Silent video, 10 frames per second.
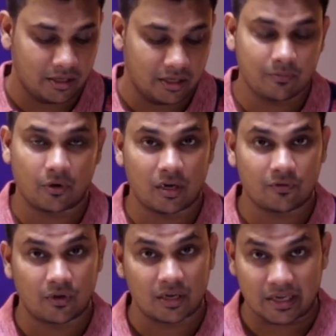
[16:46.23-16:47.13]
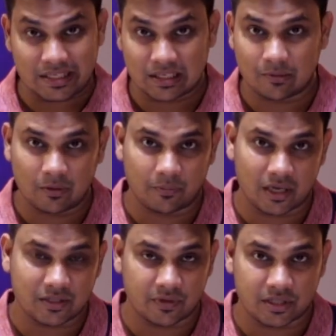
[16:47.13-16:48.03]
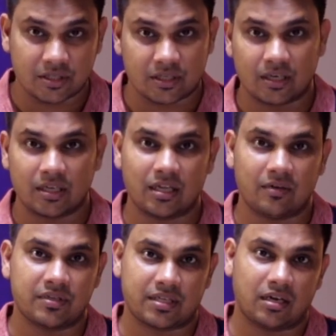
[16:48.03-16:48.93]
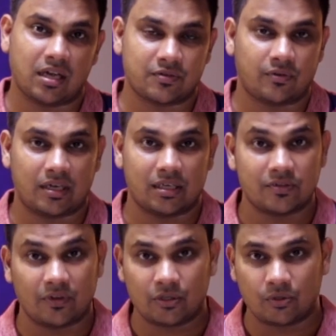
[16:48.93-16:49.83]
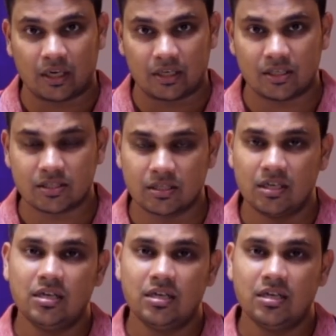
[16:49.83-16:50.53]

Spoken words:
Indian product for a reasonable price which is sturdy and which can last for at least 5 to 10 years,